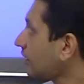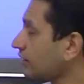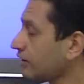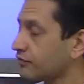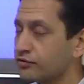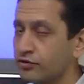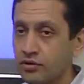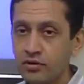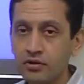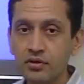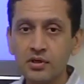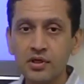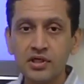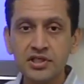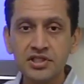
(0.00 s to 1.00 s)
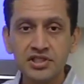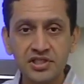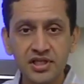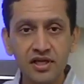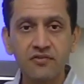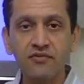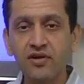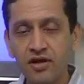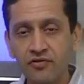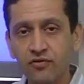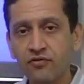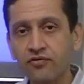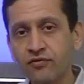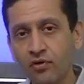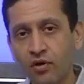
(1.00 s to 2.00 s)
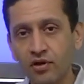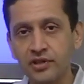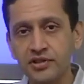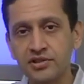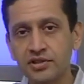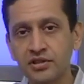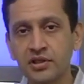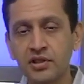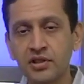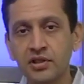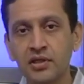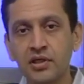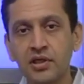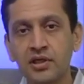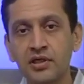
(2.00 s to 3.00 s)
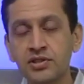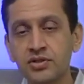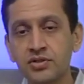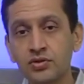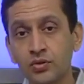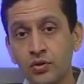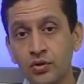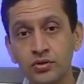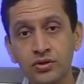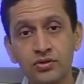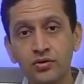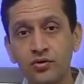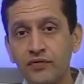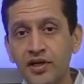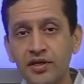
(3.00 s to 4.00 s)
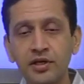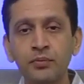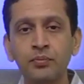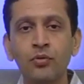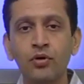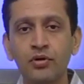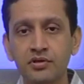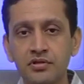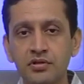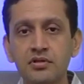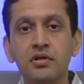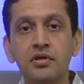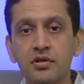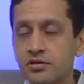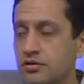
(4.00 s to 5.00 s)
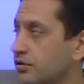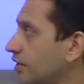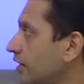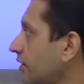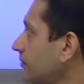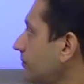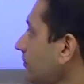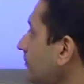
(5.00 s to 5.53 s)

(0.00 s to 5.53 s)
And therefore, shelf life of knowledge is so very important today.